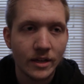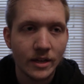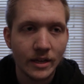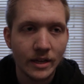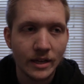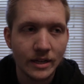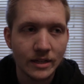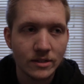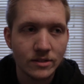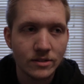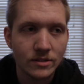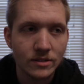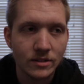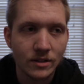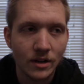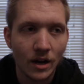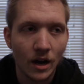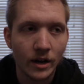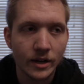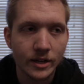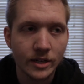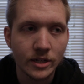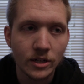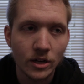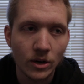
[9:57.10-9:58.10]
it's
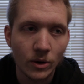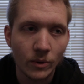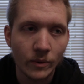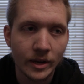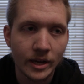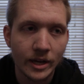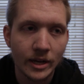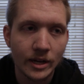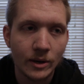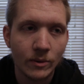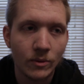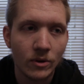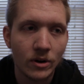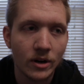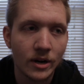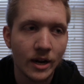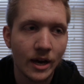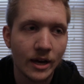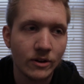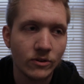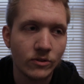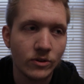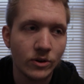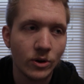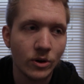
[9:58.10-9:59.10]
not going anywhere, and
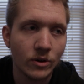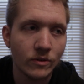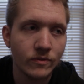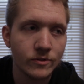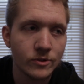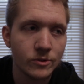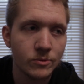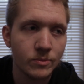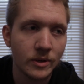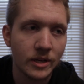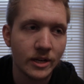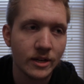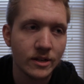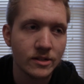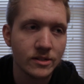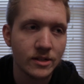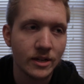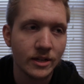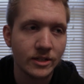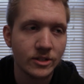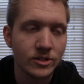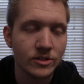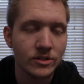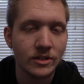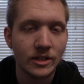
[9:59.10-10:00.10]
I don't know if it's because I
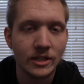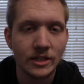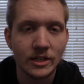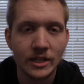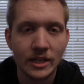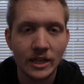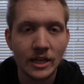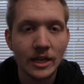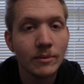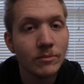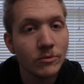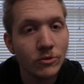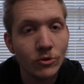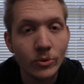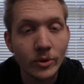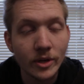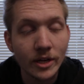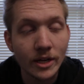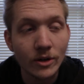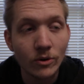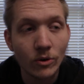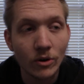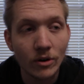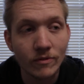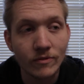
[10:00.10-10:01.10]
just need to keep doing
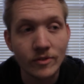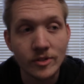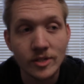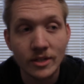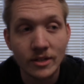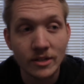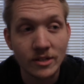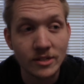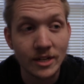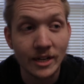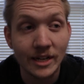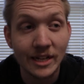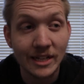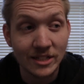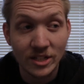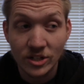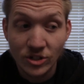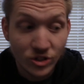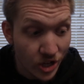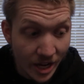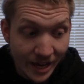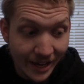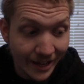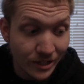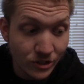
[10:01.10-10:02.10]
it or if it's because I need to
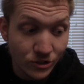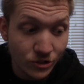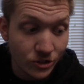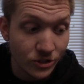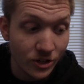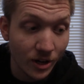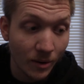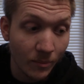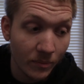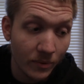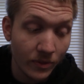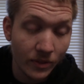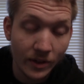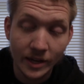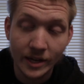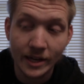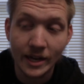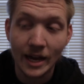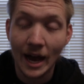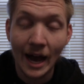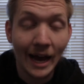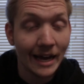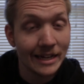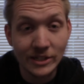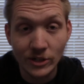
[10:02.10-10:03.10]
change something.
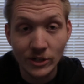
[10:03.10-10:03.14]
I